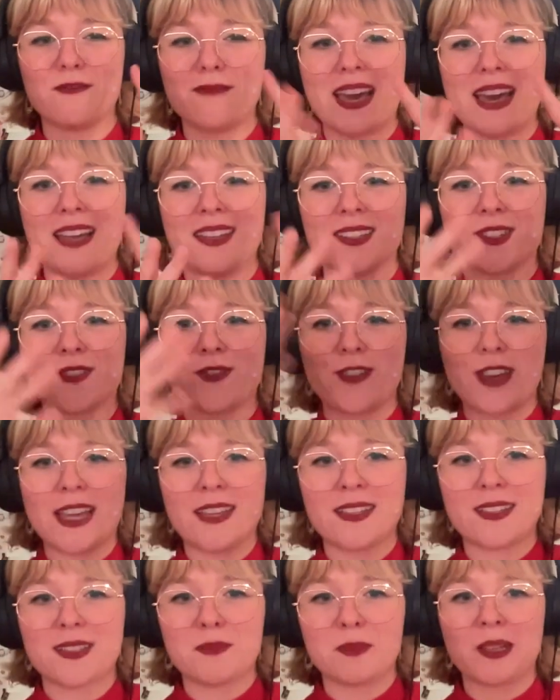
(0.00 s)
man's
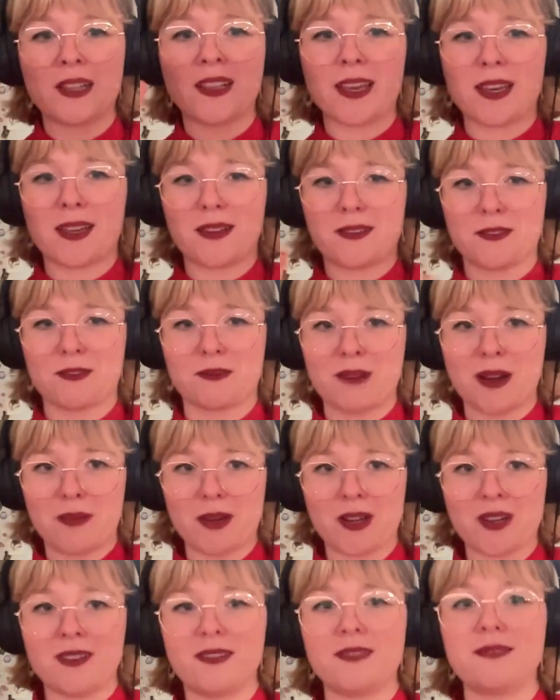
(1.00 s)
face, but like
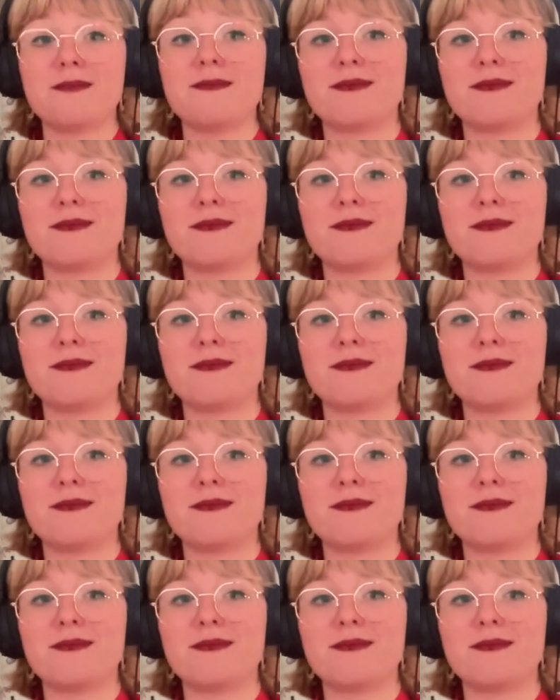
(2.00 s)
rubber.